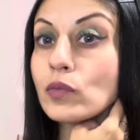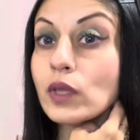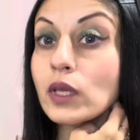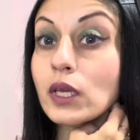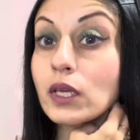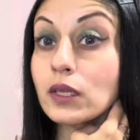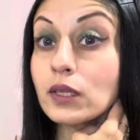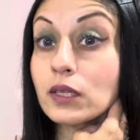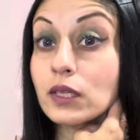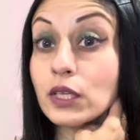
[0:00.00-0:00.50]

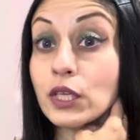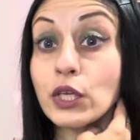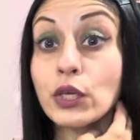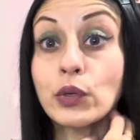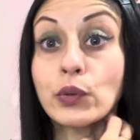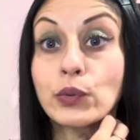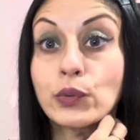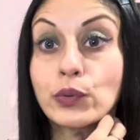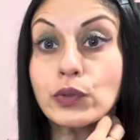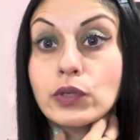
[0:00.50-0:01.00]

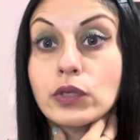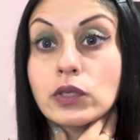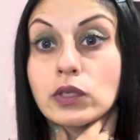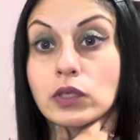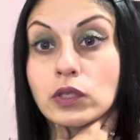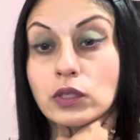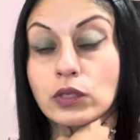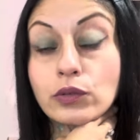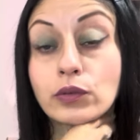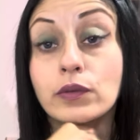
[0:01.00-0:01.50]
excuse
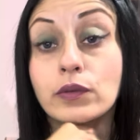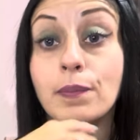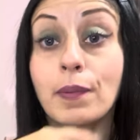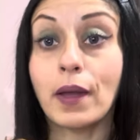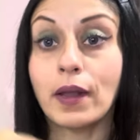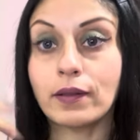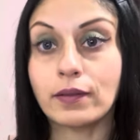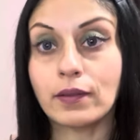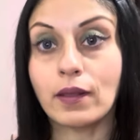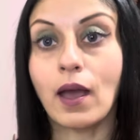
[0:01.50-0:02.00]
to
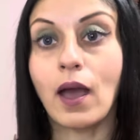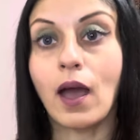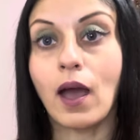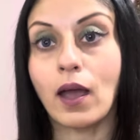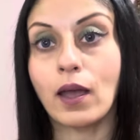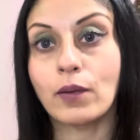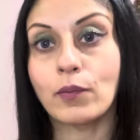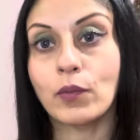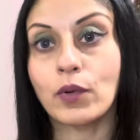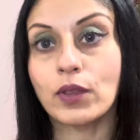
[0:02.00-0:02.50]
spend
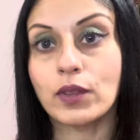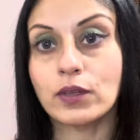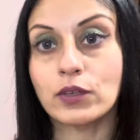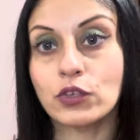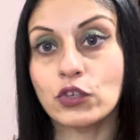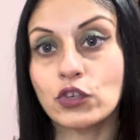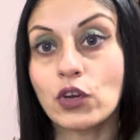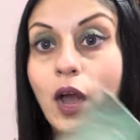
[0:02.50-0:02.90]
time with each